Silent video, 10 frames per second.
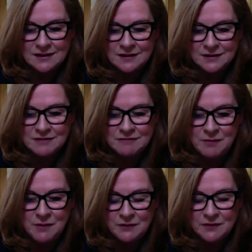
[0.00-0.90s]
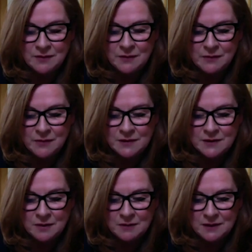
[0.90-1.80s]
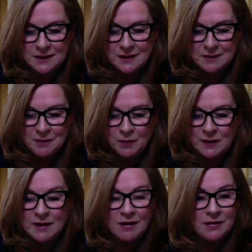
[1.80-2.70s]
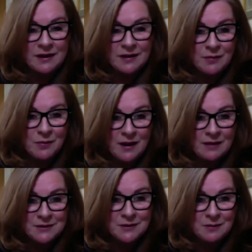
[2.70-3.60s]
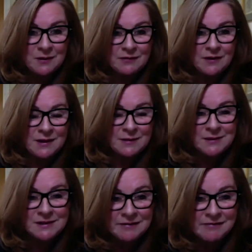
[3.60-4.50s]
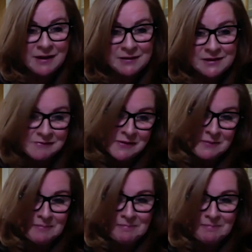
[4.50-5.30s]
just removed them from the top. But we can't think of a way of stopping flies buzzing around in a room.